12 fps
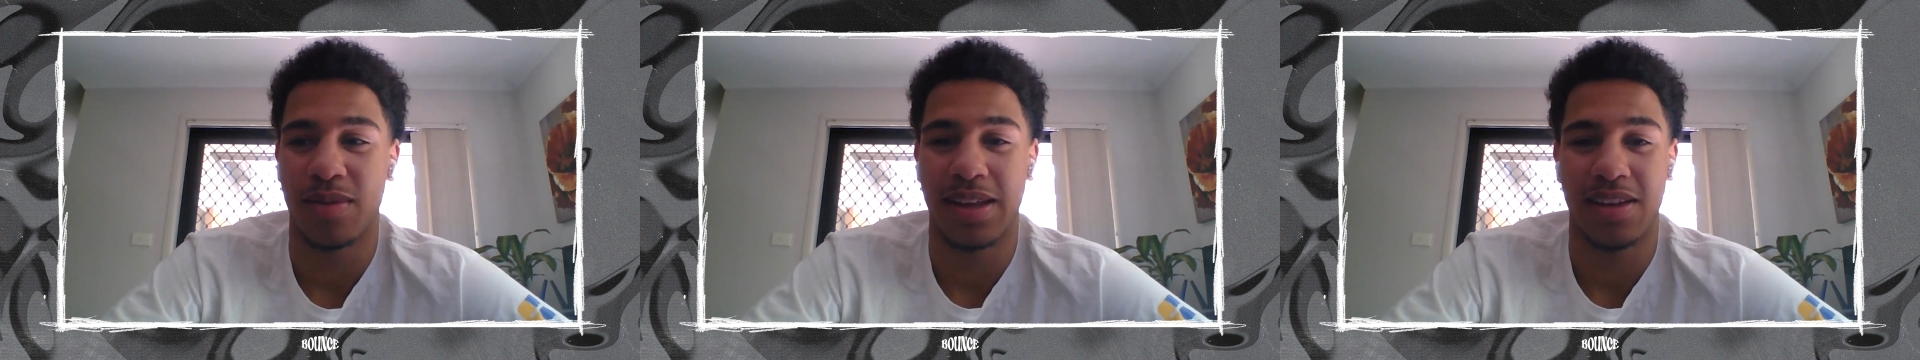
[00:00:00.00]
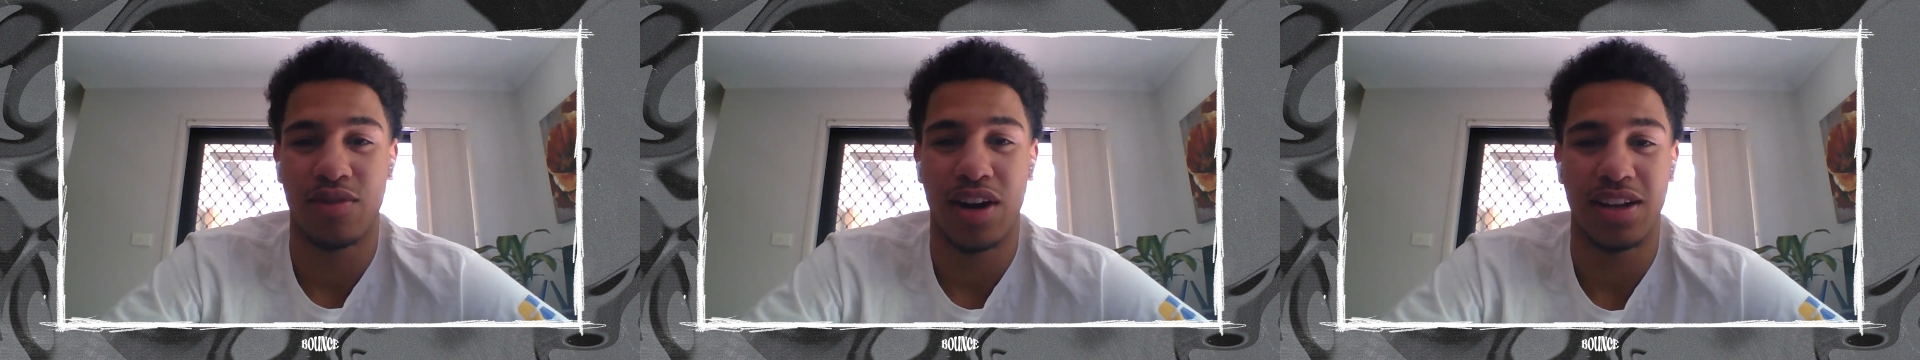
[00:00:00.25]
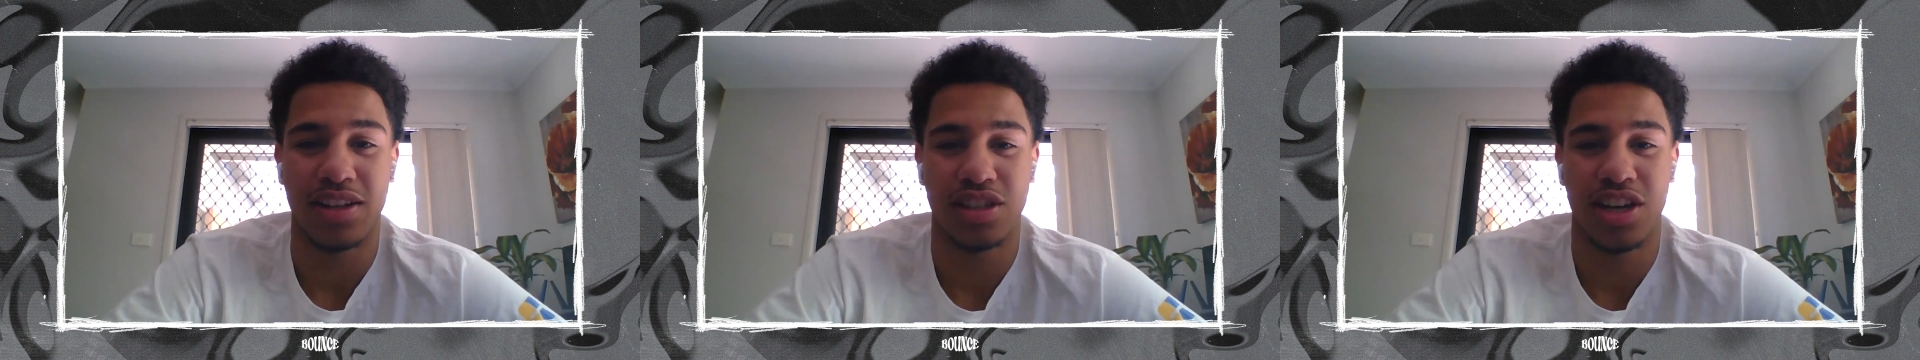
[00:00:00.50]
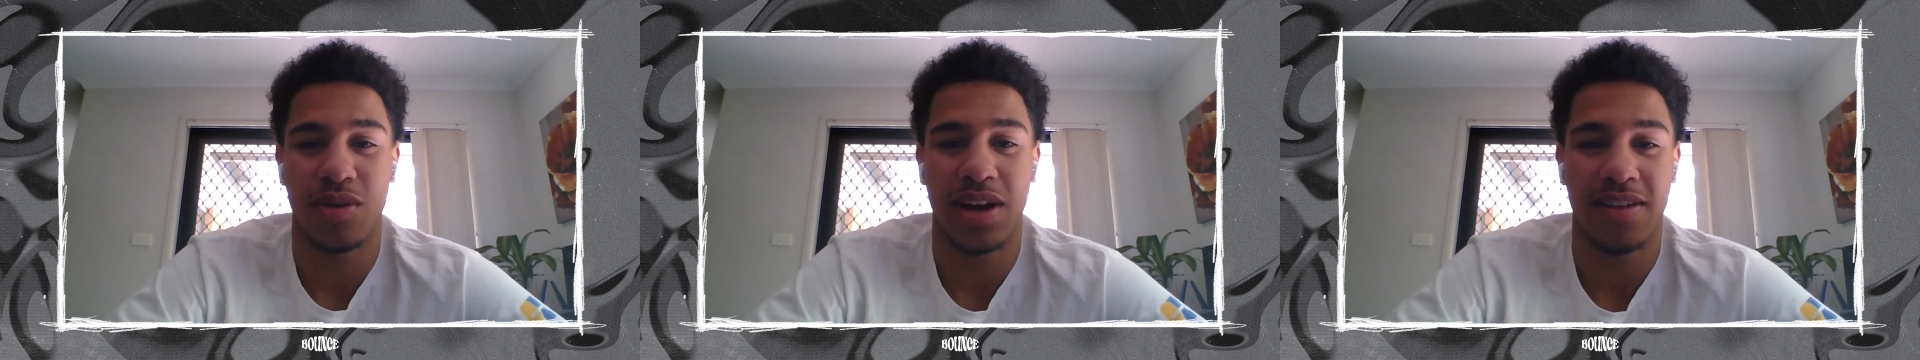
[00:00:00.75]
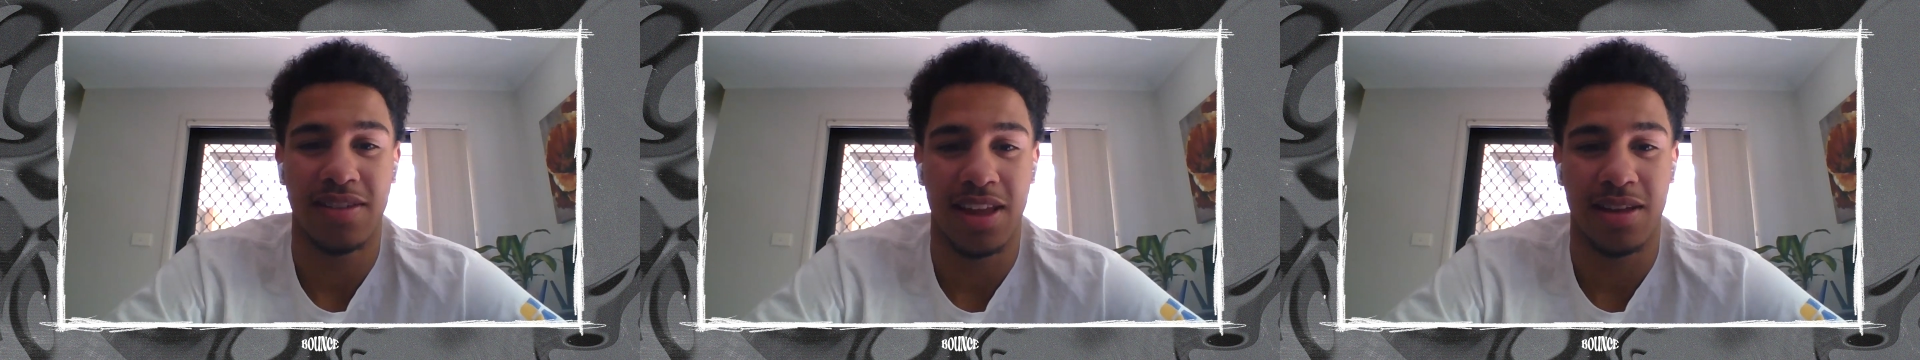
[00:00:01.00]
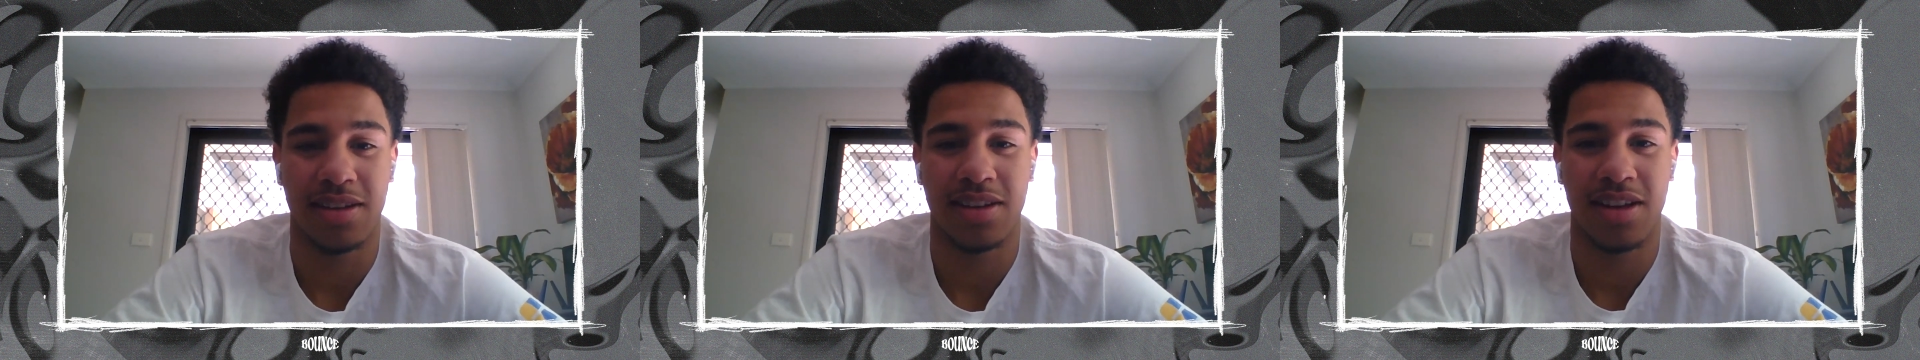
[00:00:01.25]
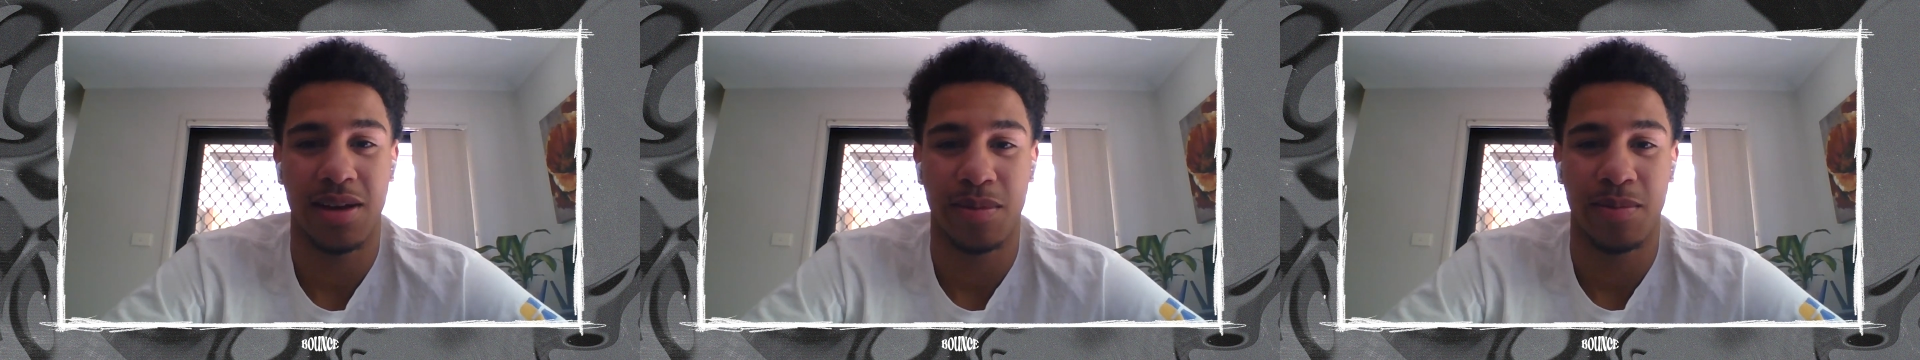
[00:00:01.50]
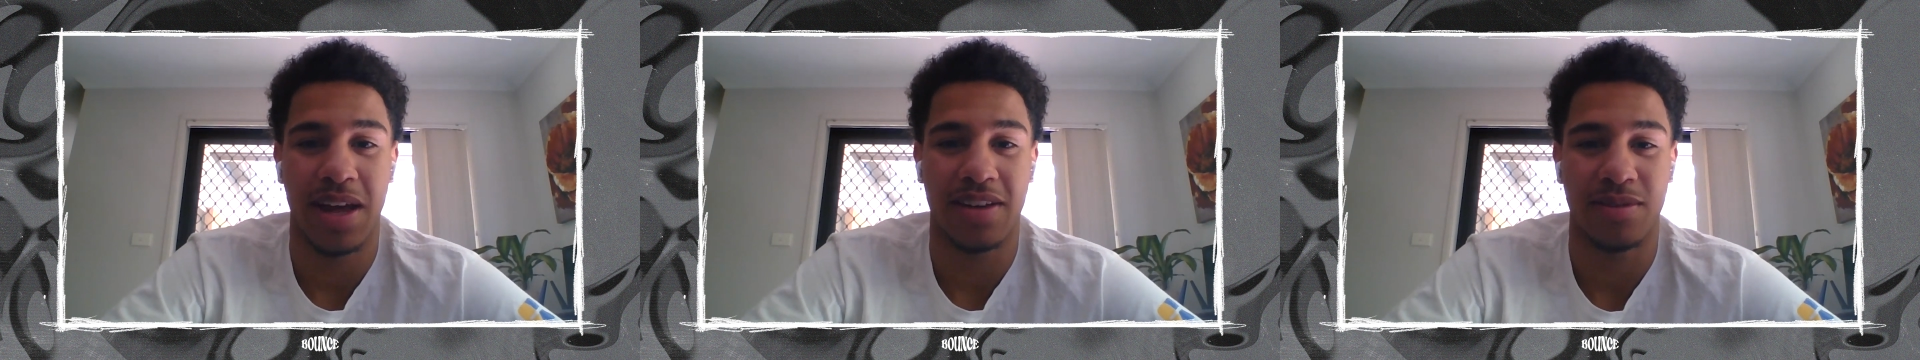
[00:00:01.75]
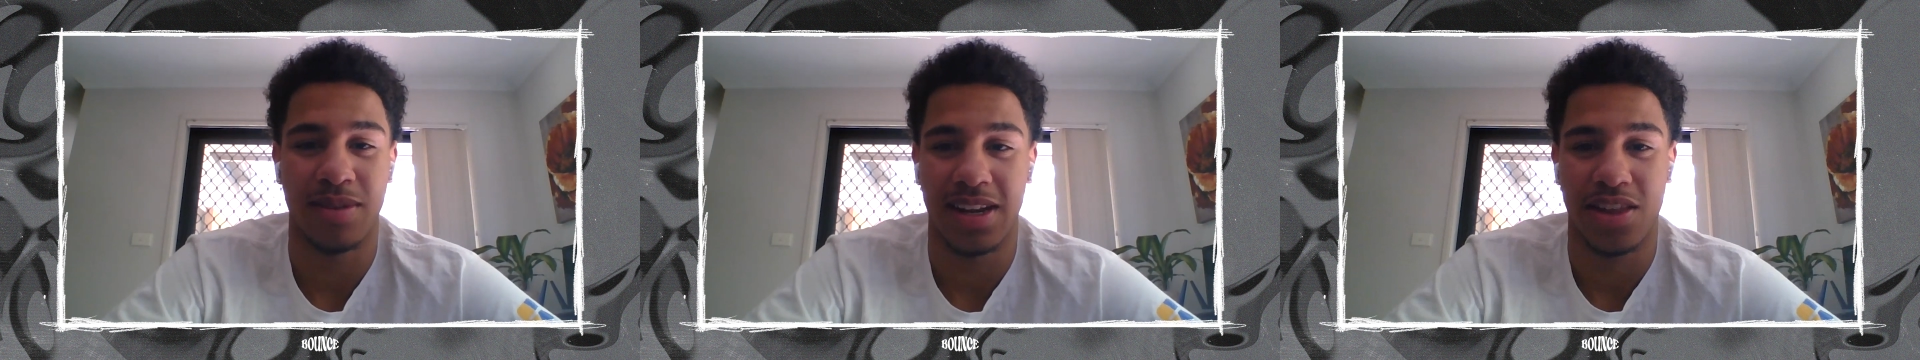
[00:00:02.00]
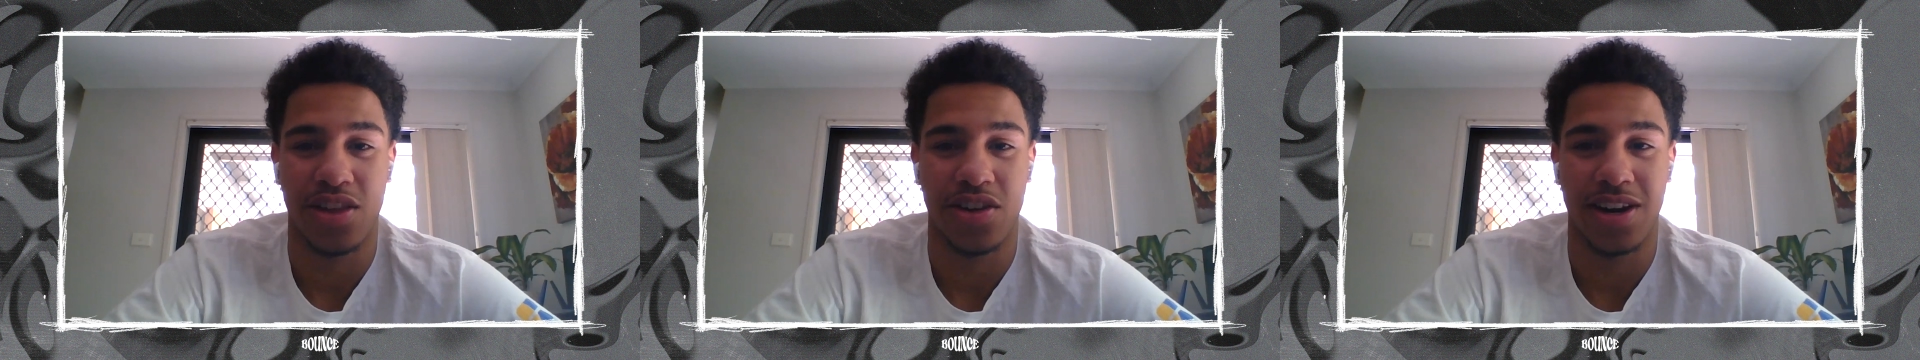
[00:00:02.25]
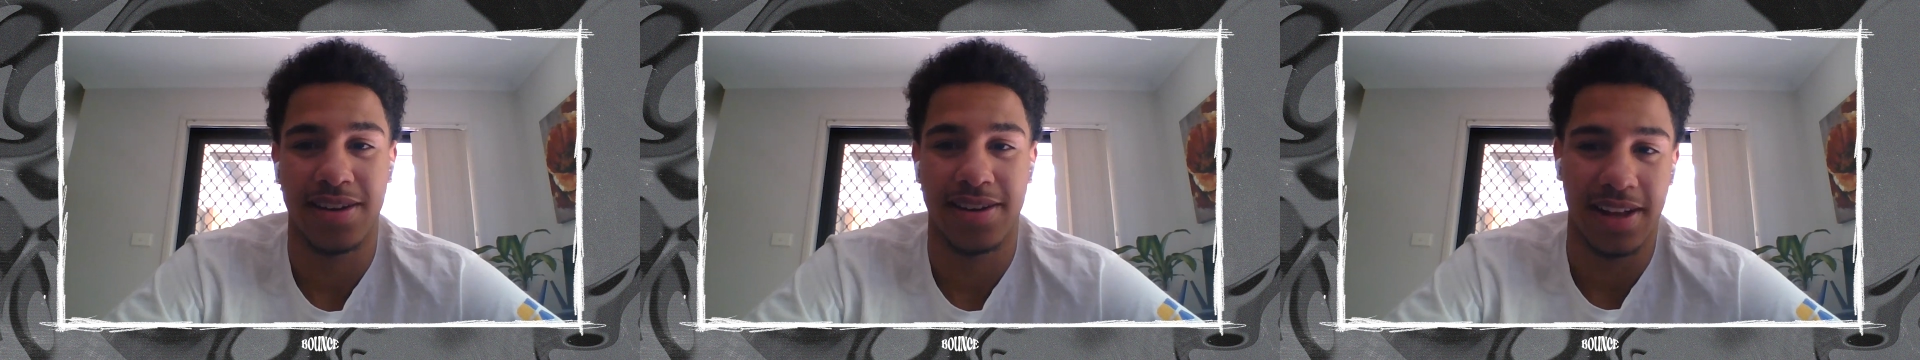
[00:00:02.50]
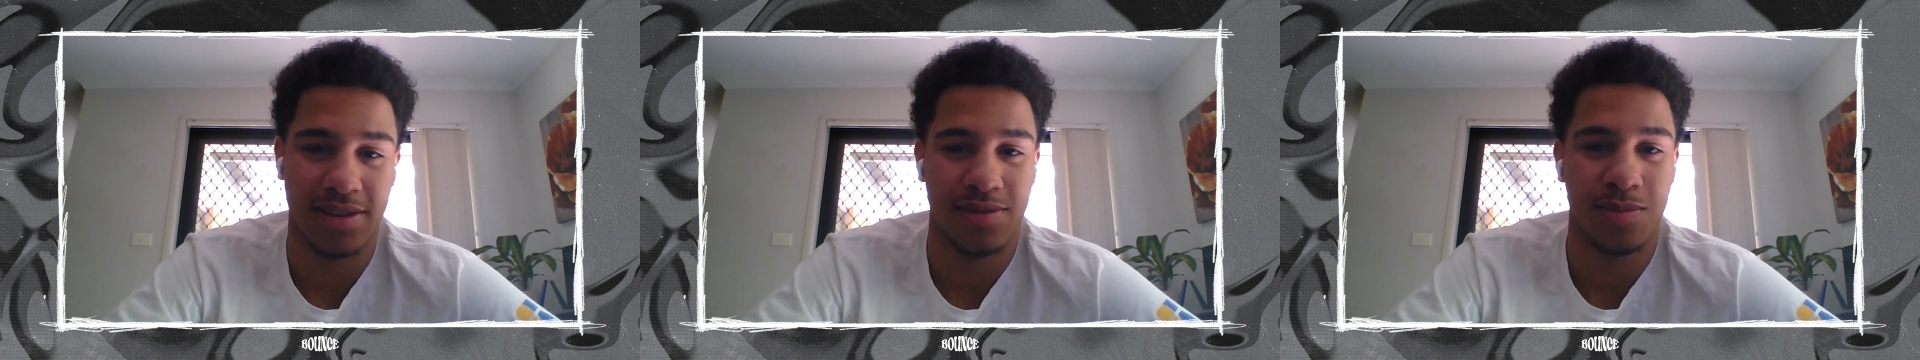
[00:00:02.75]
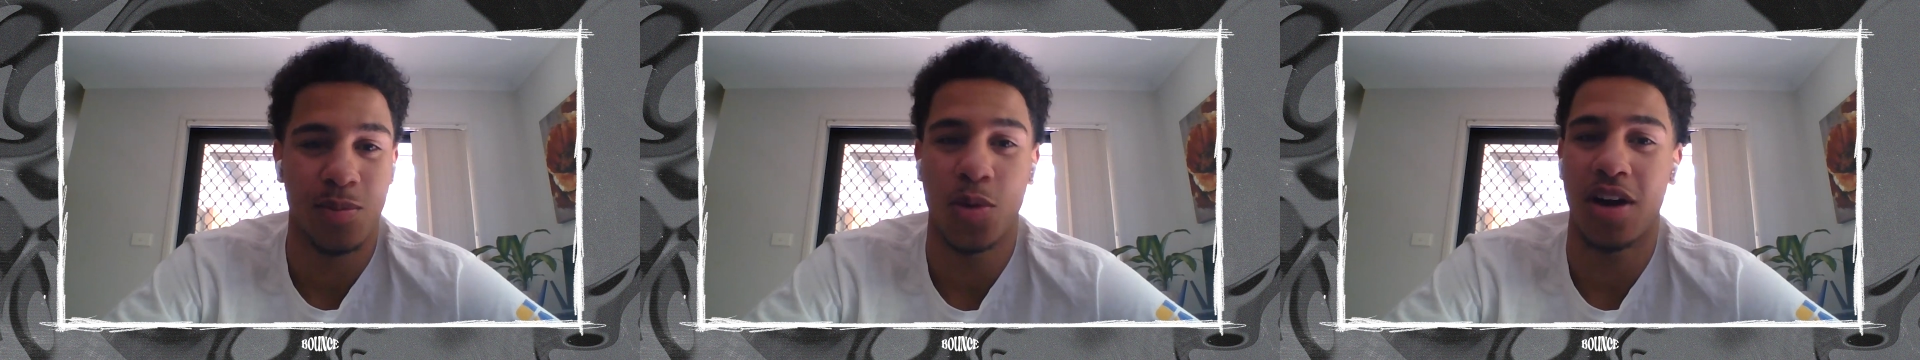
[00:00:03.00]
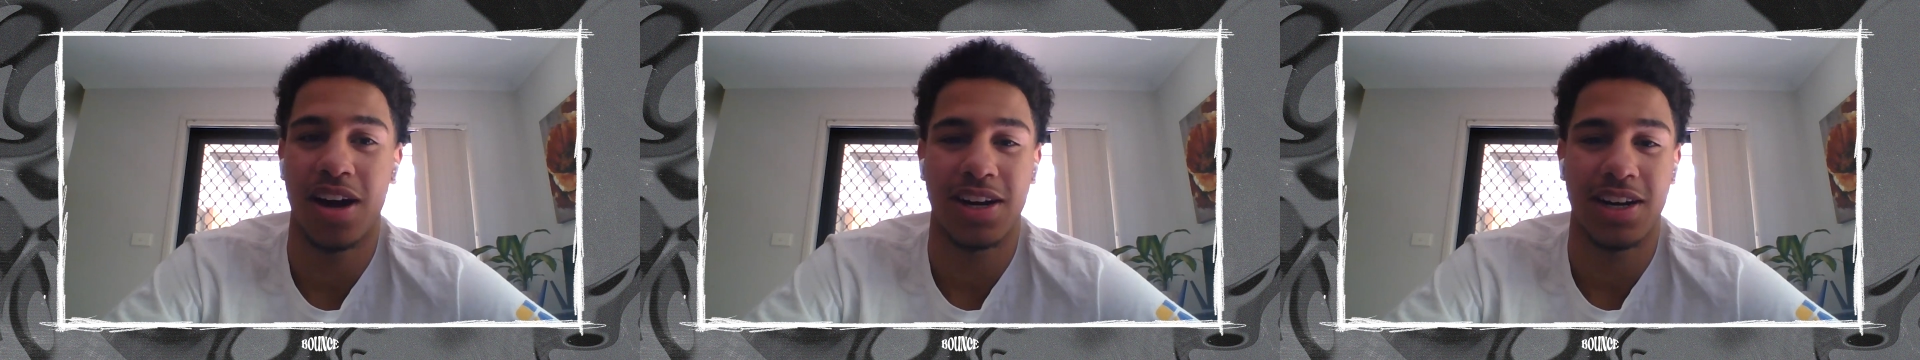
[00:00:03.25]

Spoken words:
gonna be ready to show out then coming back from the injury, like more